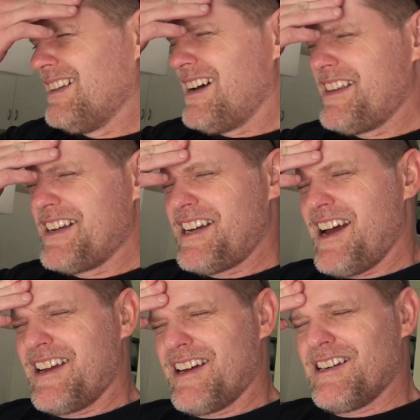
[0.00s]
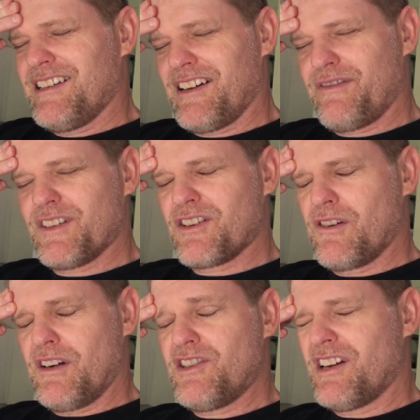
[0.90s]
like they take, like for the
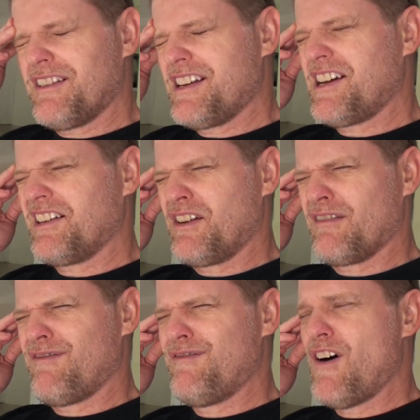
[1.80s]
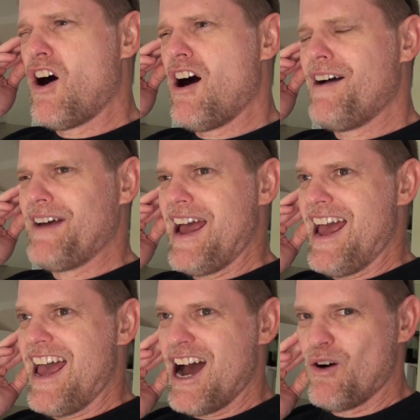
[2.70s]
cooking channel, they take like 5
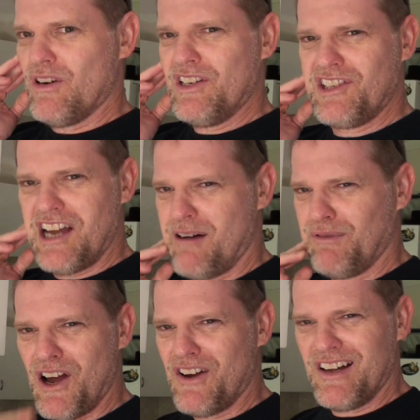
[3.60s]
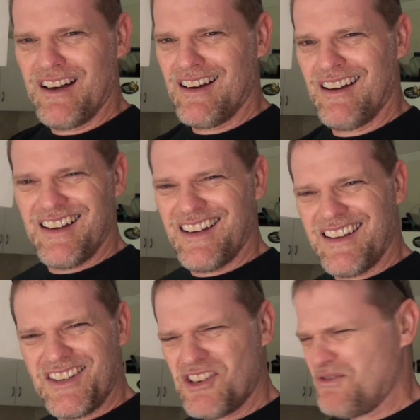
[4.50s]
hours to upload.
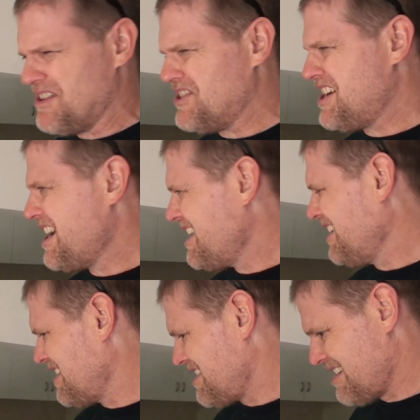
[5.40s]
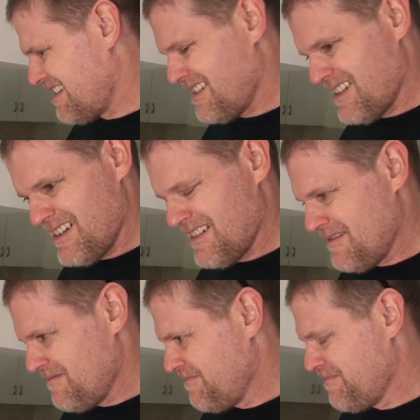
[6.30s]
It's just ridiculous.
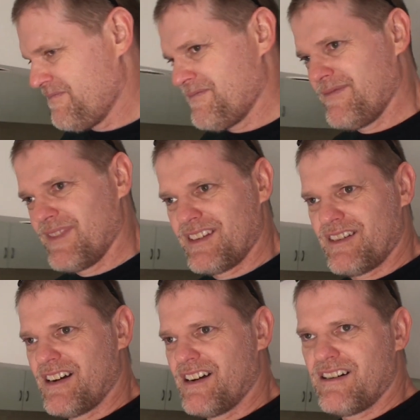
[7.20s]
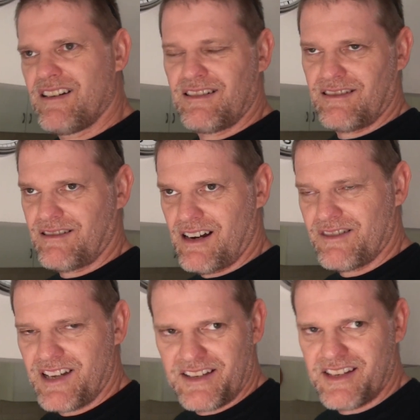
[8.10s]
So I
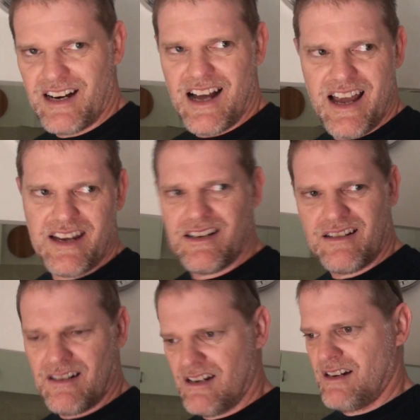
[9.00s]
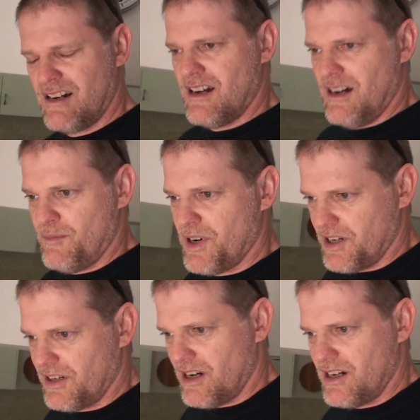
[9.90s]
was out today. Put
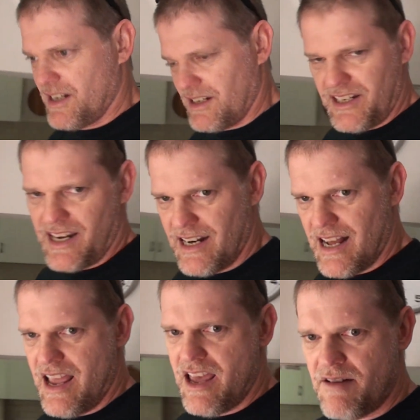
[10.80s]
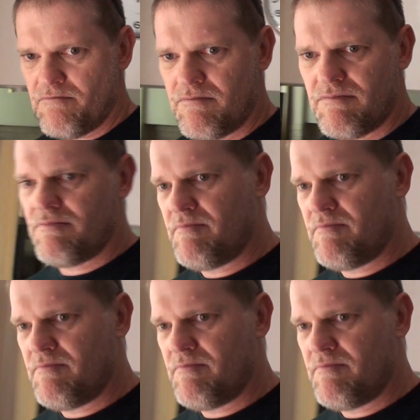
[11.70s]
it on at 10 a.m.